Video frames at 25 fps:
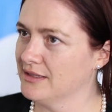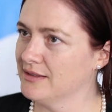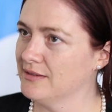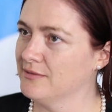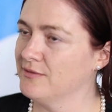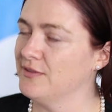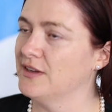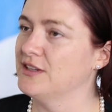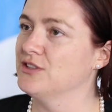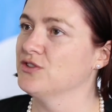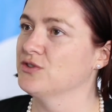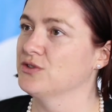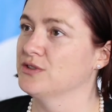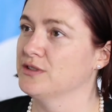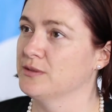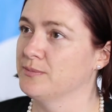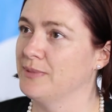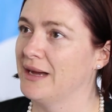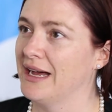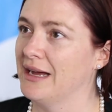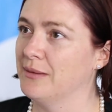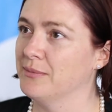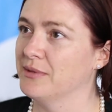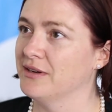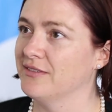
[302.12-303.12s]
the Federal
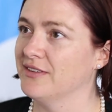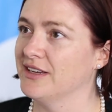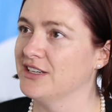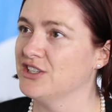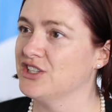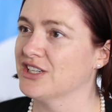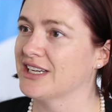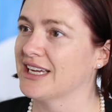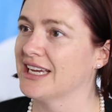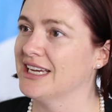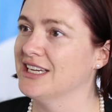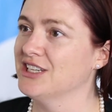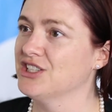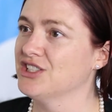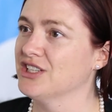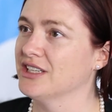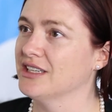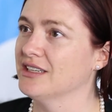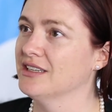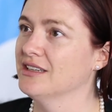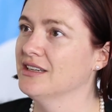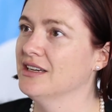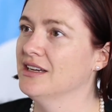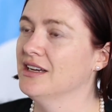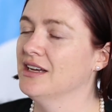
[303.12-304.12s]
Department of
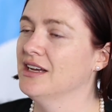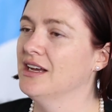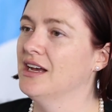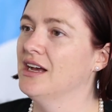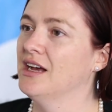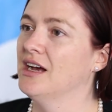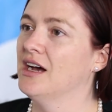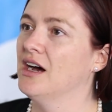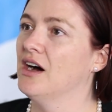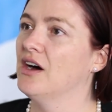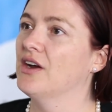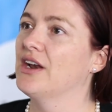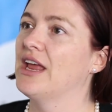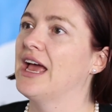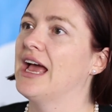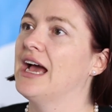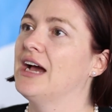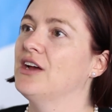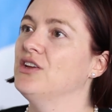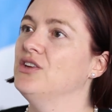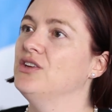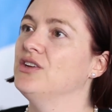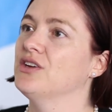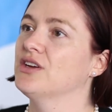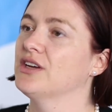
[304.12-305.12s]
Education on
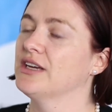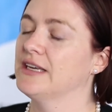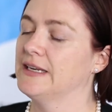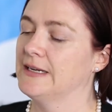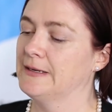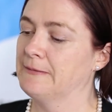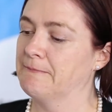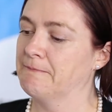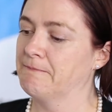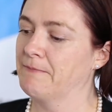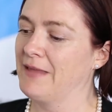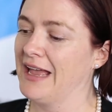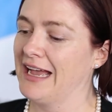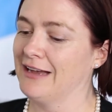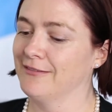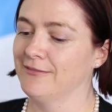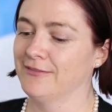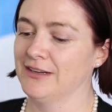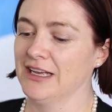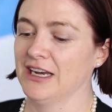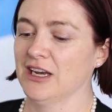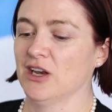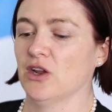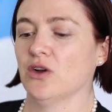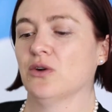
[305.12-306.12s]
how you can
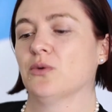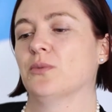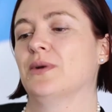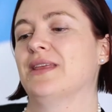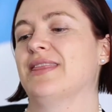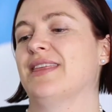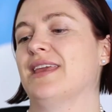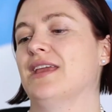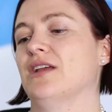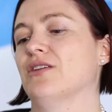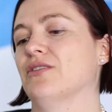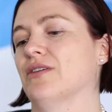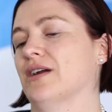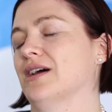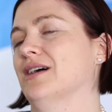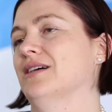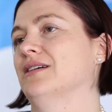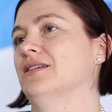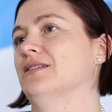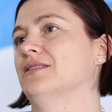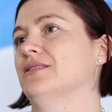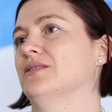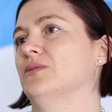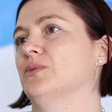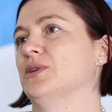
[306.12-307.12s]
have, along with ERA,
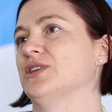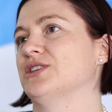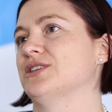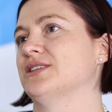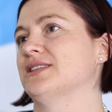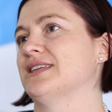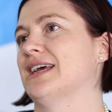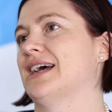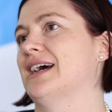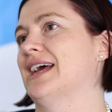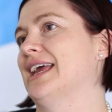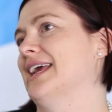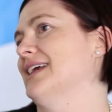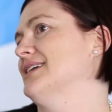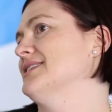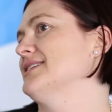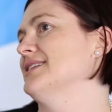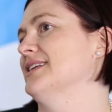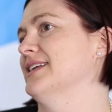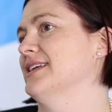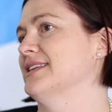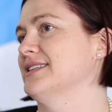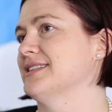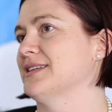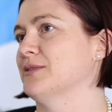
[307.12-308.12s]
which is our
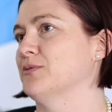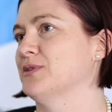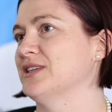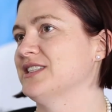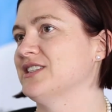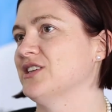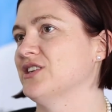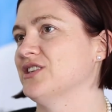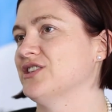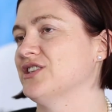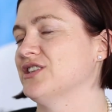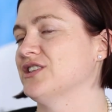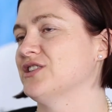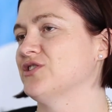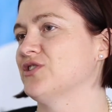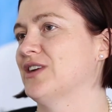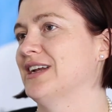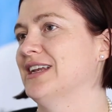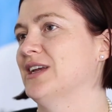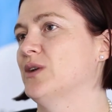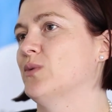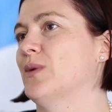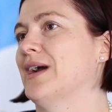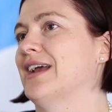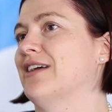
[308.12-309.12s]
Excellence in Research
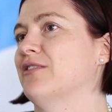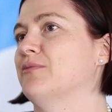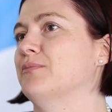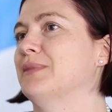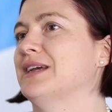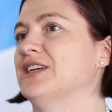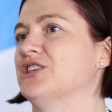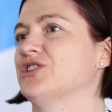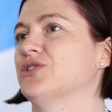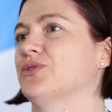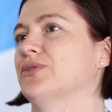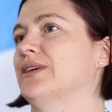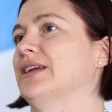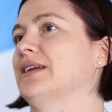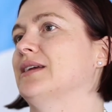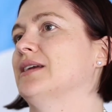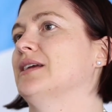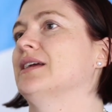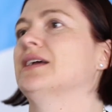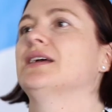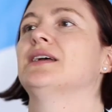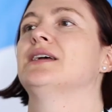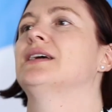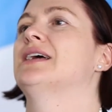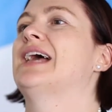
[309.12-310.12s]
Australia way of
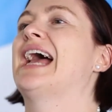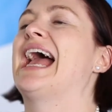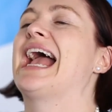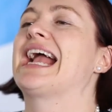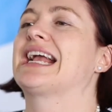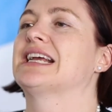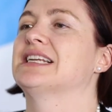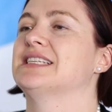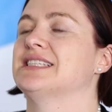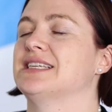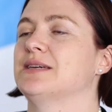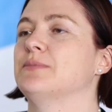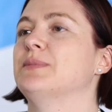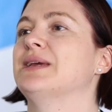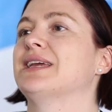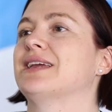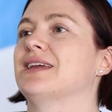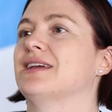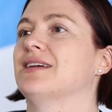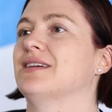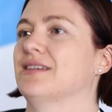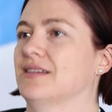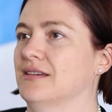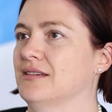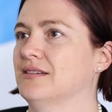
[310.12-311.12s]
measuring academic
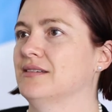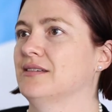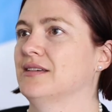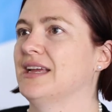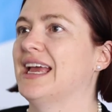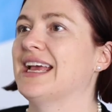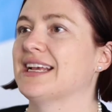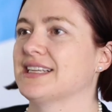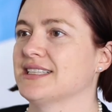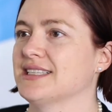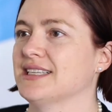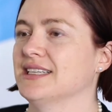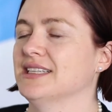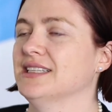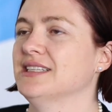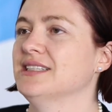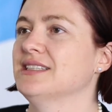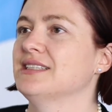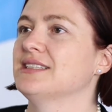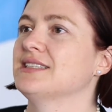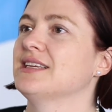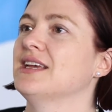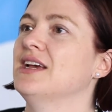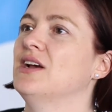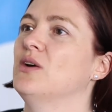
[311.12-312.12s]

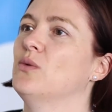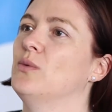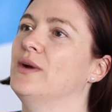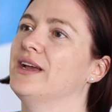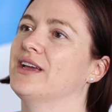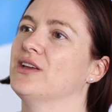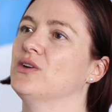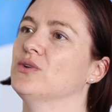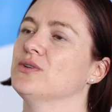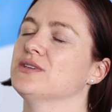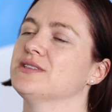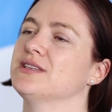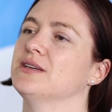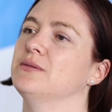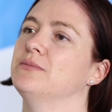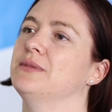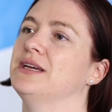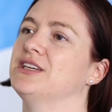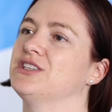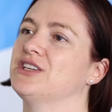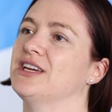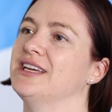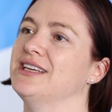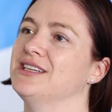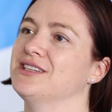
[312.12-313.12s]
excellence, we can also
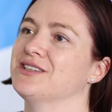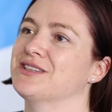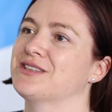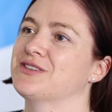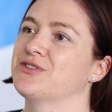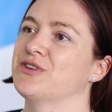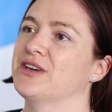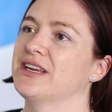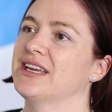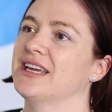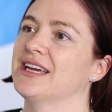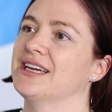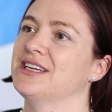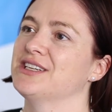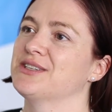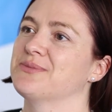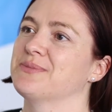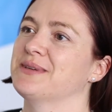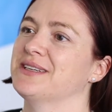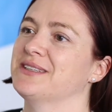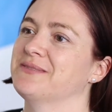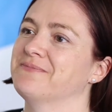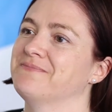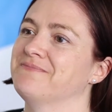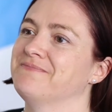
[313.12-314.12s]
measure industry
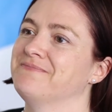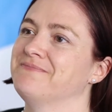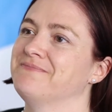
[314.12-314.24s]
engagement.